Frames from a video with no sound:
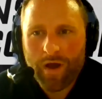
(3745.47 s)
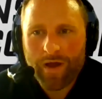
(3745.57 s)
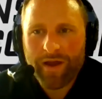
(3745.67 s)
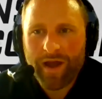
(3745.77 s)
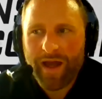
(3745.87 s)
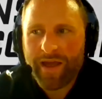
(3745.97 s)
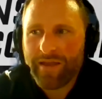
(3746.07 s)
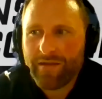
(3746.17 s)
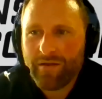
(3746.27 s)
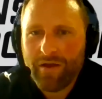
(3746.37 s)
what
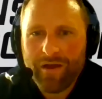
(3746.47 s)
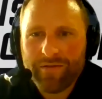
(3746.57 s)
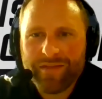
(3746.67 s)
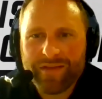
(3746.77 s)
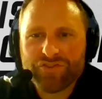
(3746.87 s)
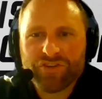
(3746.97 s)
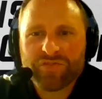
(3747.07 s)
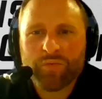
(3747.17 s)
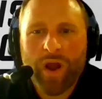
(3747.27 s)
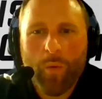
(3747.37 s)
i
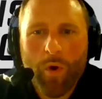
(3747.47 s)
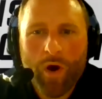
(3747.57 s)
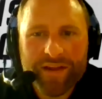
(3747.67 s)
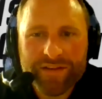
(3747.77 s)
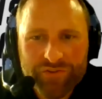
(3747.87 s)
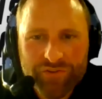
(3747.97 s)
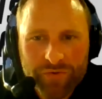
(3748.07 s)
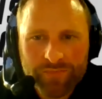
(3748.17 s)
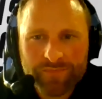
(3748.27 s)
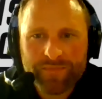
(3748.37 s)
than just what i wanted
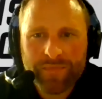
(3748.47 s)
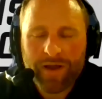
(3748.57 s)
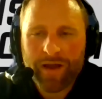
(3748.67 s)
to do